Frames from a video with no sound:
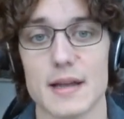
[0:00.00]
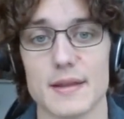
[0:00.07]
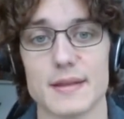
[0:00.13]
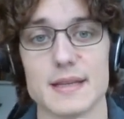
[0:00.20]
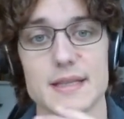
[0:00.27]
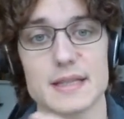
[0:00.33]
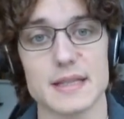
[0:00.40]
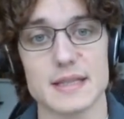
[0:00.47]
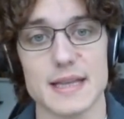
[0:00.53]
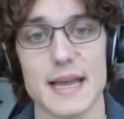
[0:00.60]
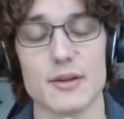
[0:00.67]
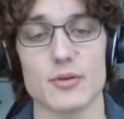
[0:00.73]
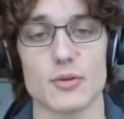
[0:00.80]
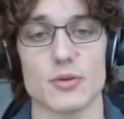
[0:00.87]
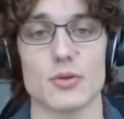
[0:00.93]
the
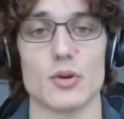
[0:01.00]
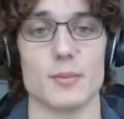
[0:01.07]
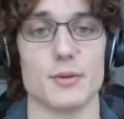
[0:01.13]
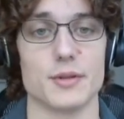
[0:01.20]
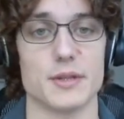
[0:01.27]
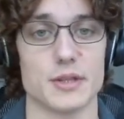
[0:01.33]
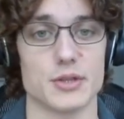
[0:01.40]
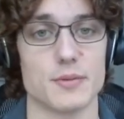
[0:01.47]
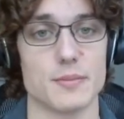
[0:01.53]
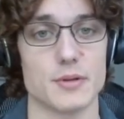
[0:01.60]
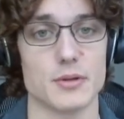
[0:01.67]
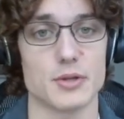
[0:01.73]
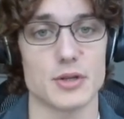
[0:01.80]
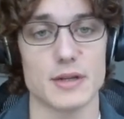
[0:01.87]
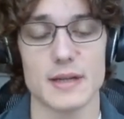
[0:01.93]
standard normal
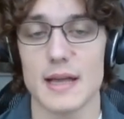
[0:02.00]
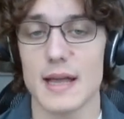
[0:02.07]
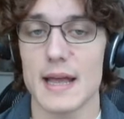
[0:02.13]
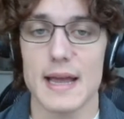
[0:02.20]
distribution.